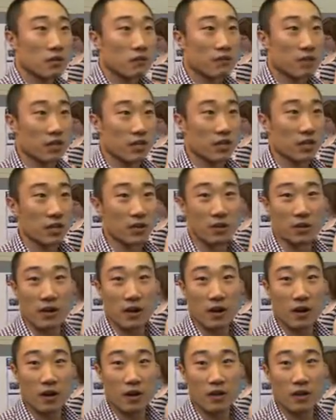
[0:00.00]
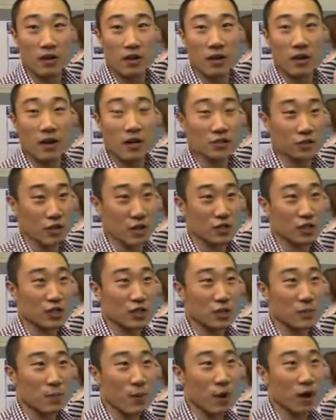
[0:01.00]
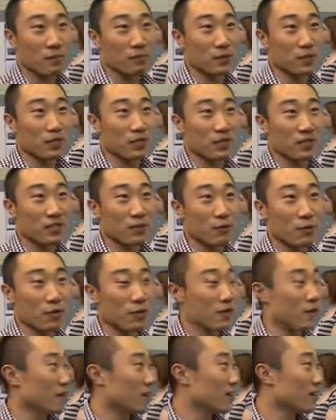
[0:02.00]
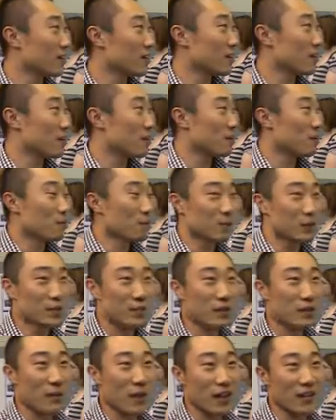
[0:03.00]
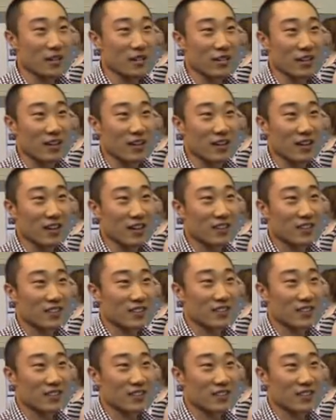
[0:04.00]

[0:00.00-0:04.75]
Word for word: physical education department with the most amazing uh,